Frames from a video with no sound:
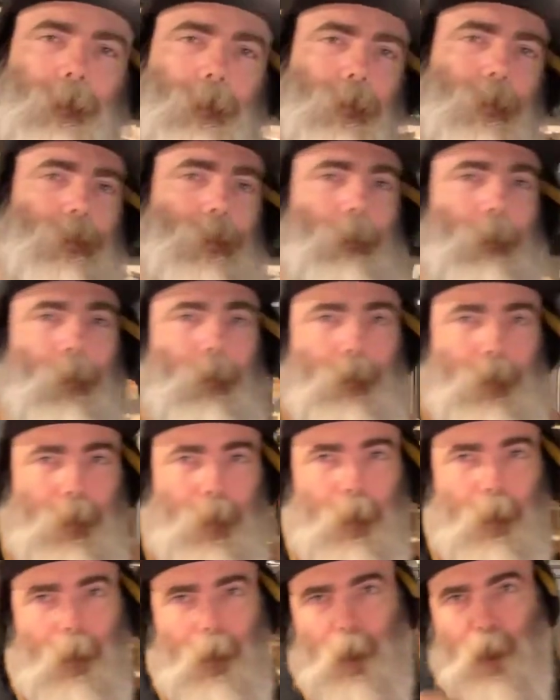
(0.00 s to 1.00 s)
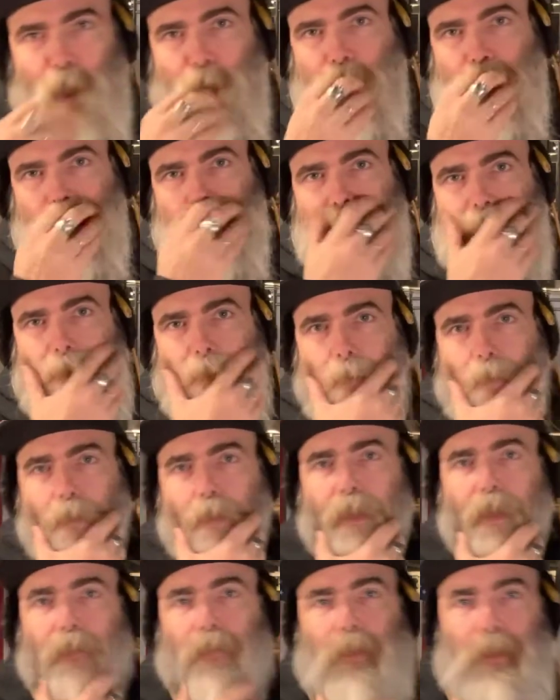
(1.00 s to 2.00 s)
They're supposed to,
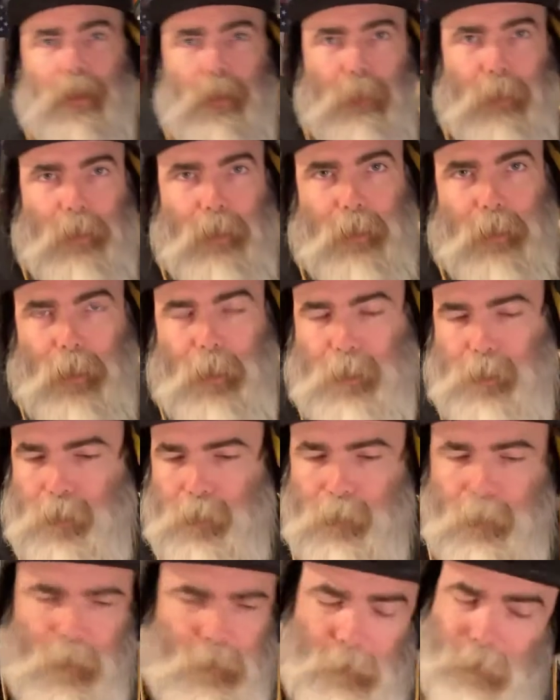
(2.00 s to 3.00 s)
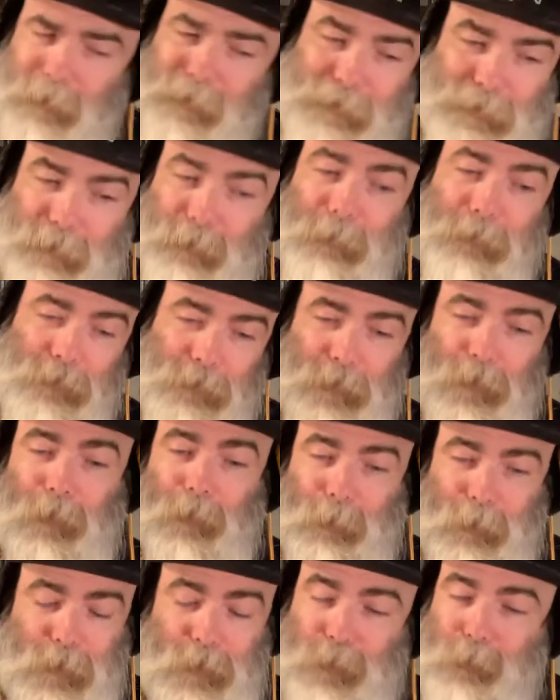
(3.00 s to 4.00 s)
give you some indication. And they're not supposed to
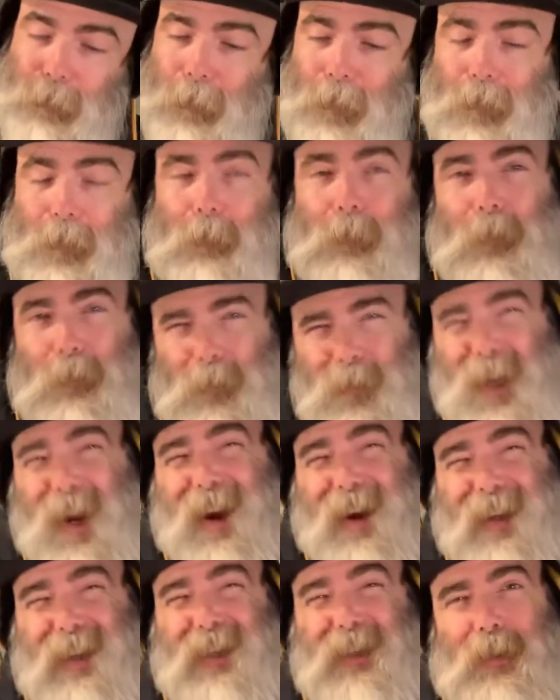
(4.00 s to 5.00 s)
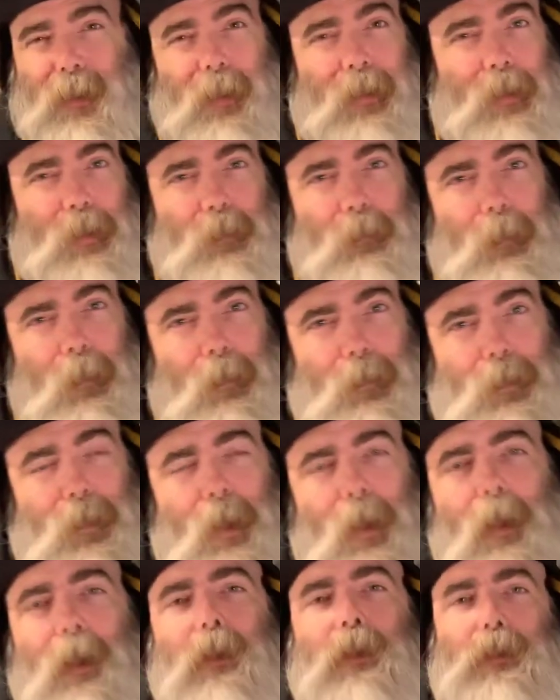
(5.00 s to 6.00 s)
always spark, but tiny, tiny sparks.
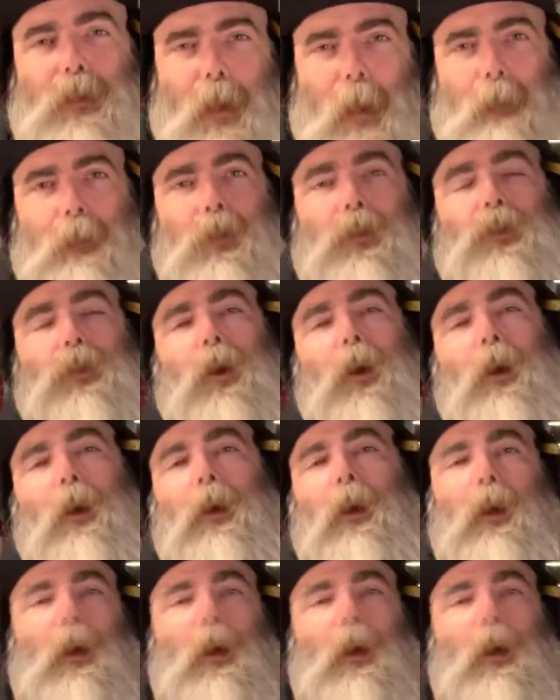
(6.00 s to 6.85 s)
Stop the saw.